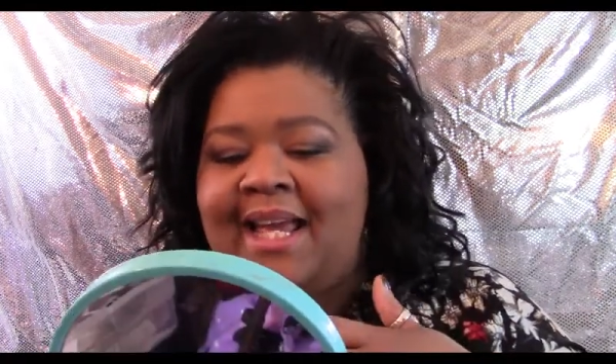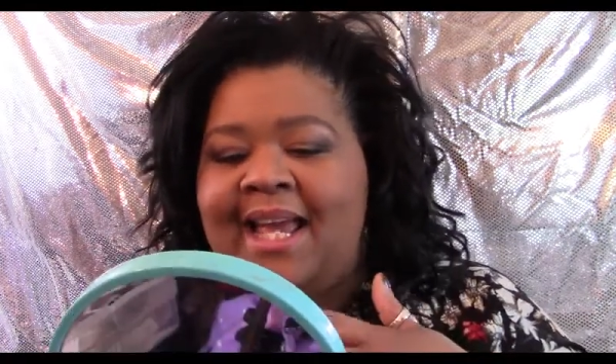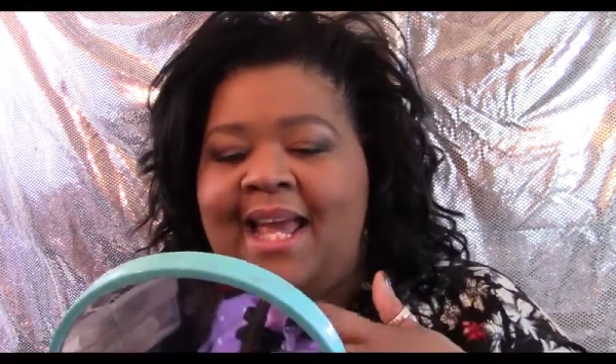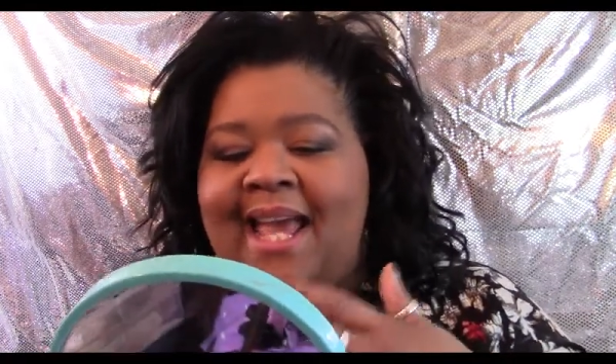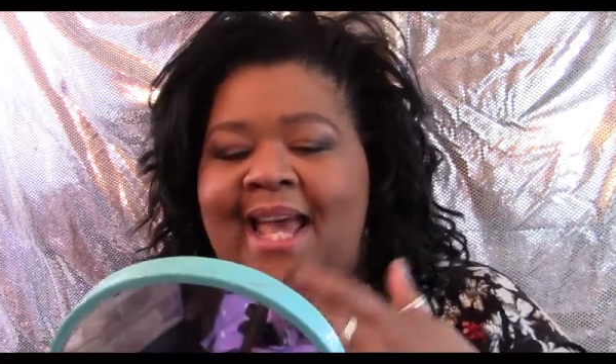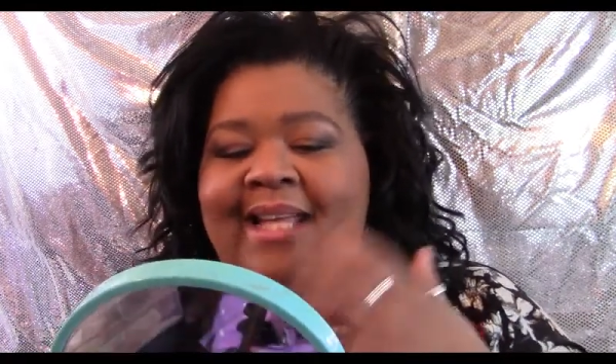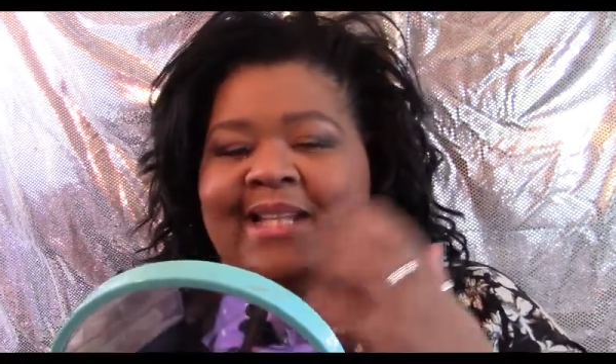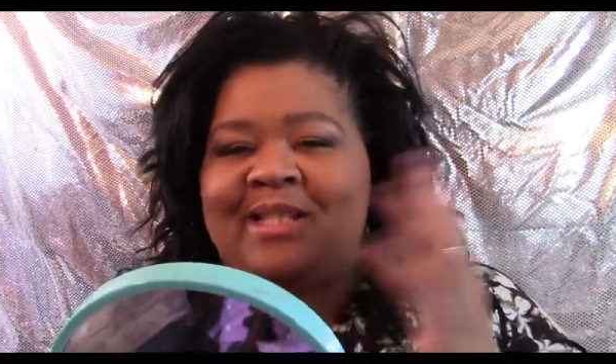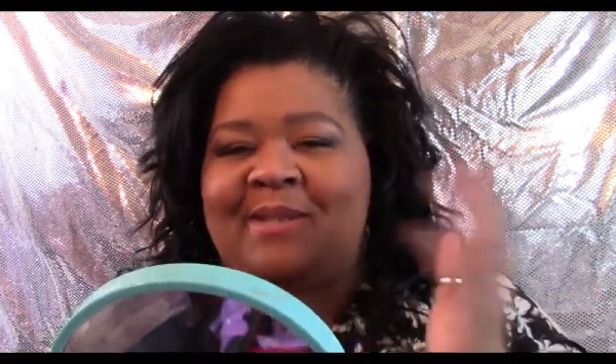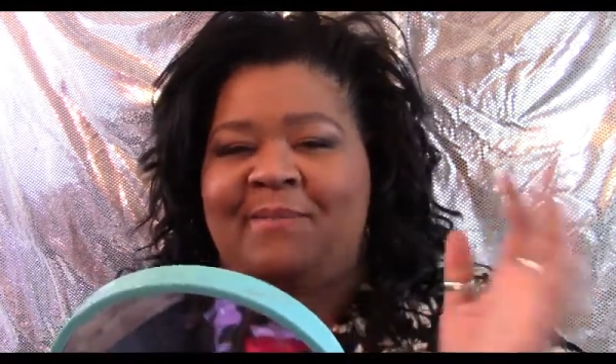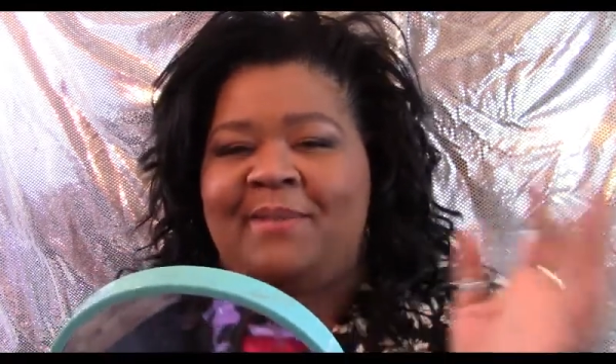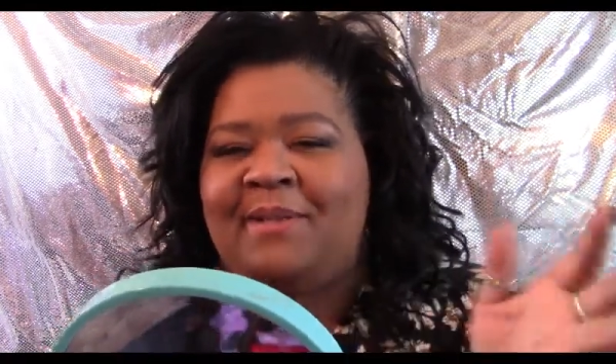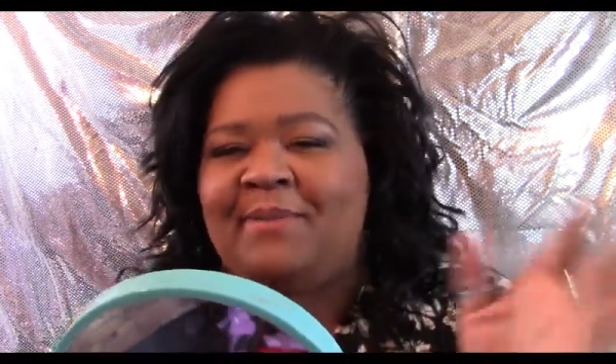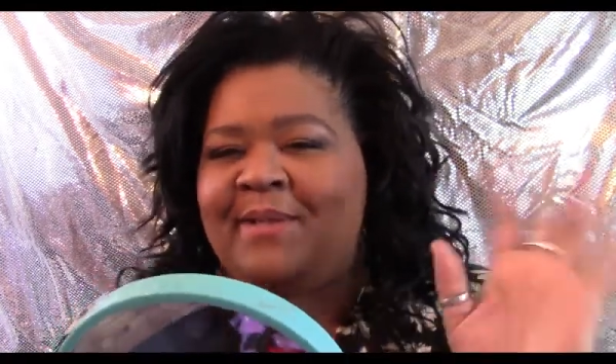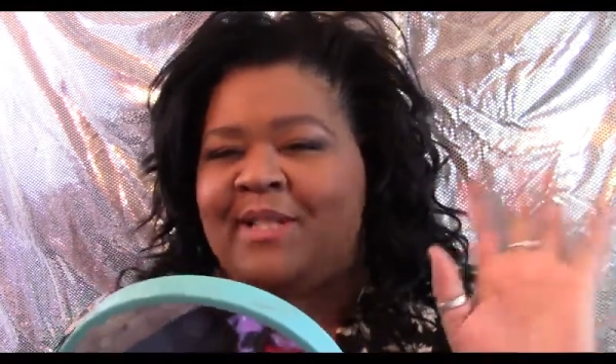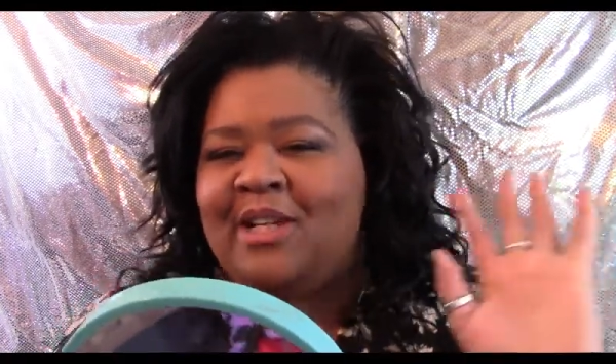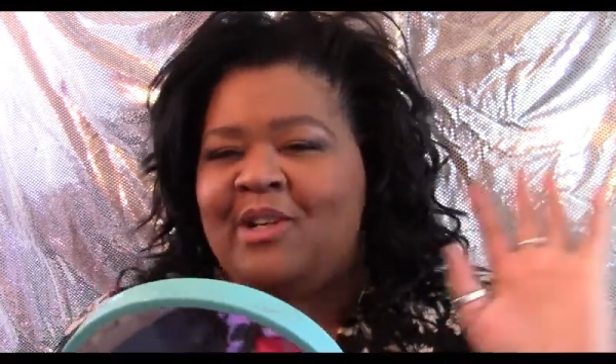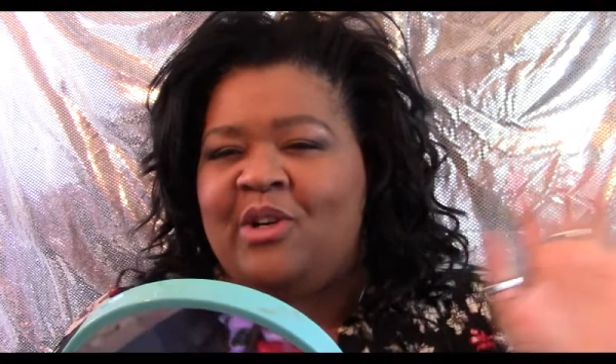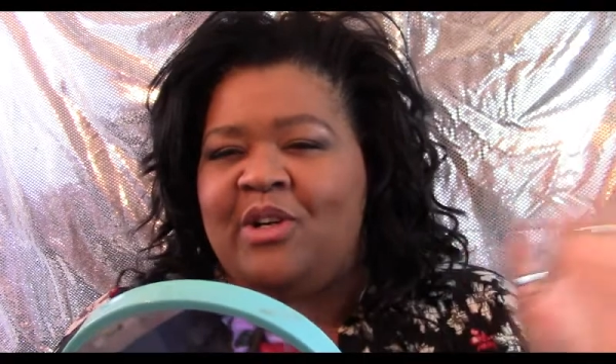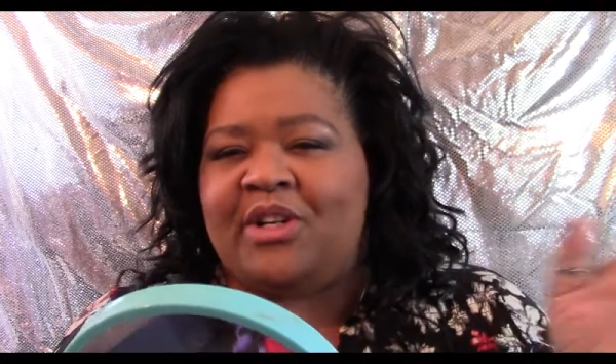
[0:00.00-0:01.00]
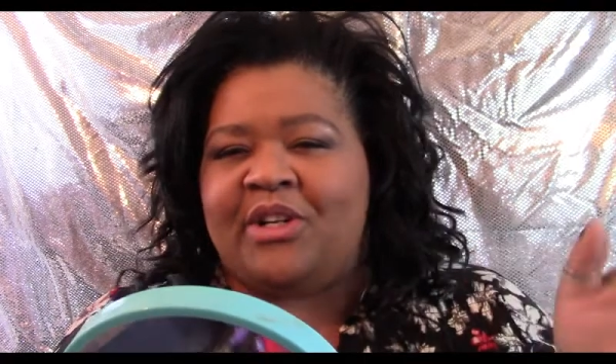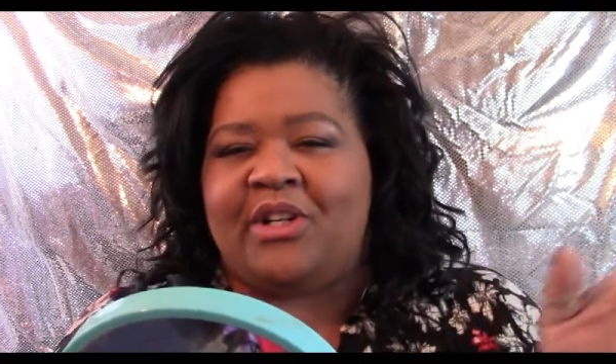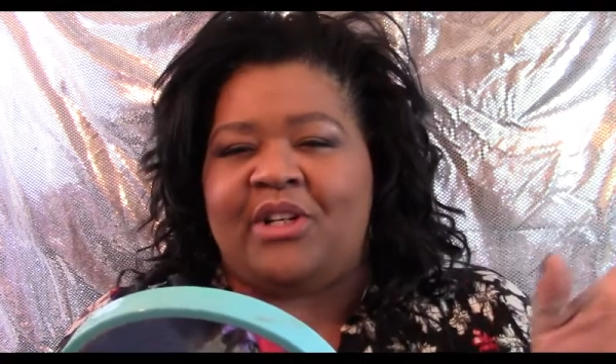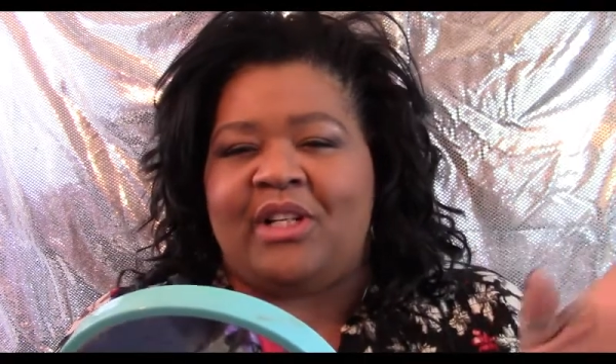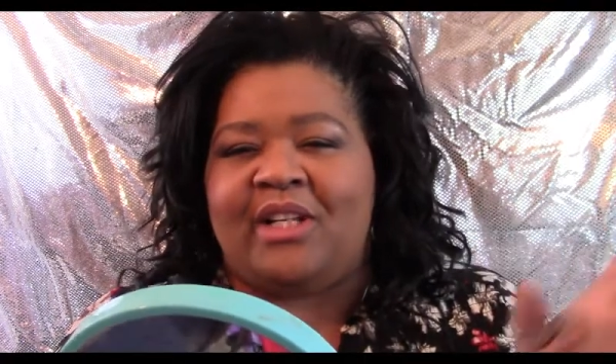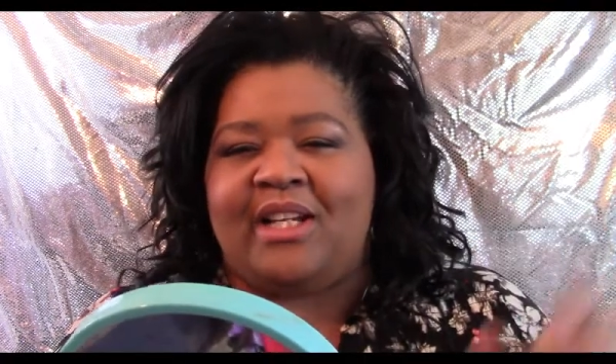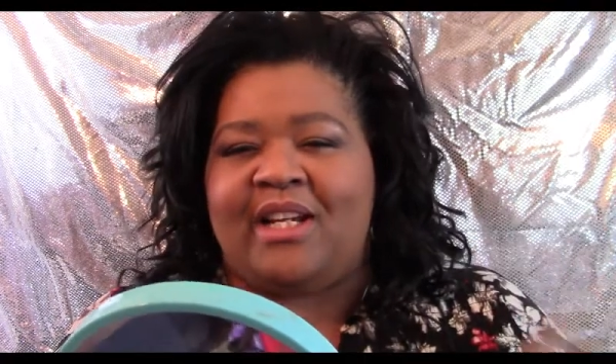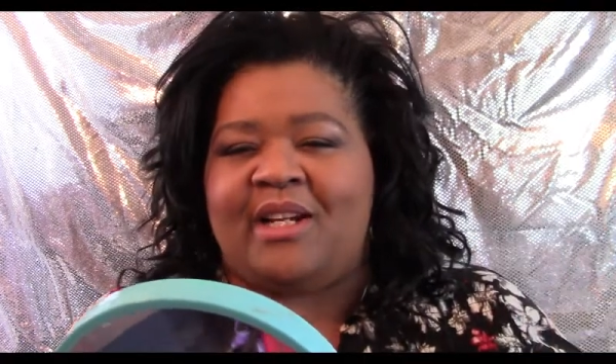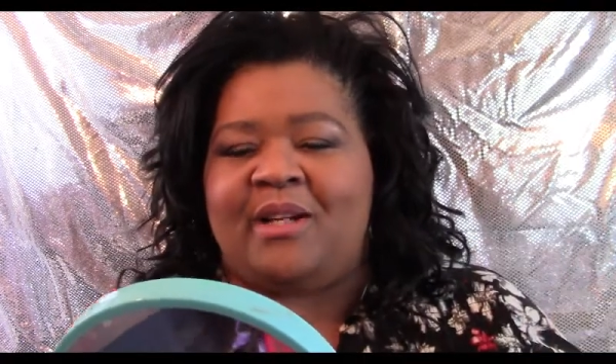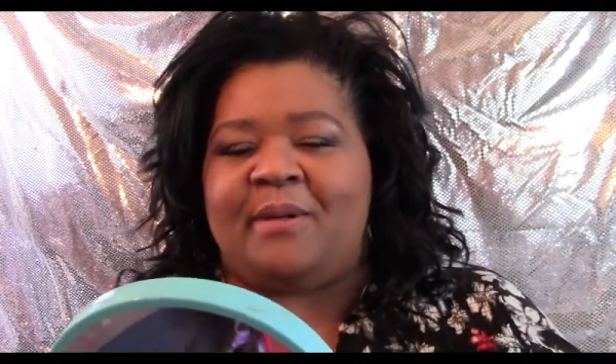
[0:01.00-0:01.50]
I had some lipstick on
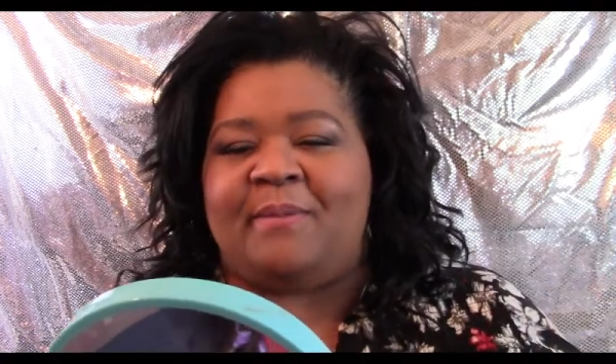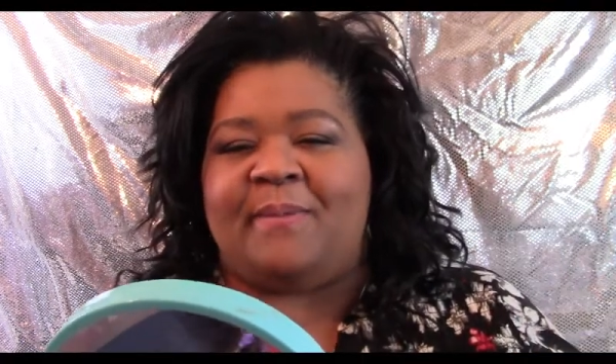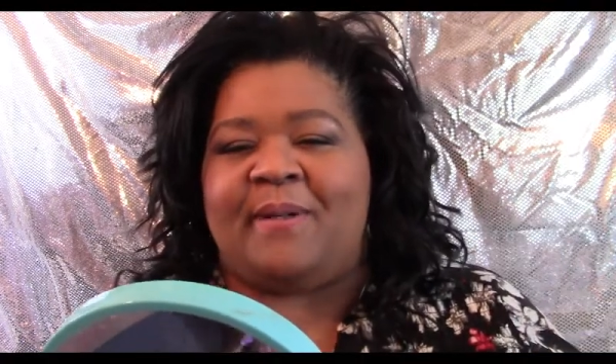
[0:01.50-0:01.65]
earlier,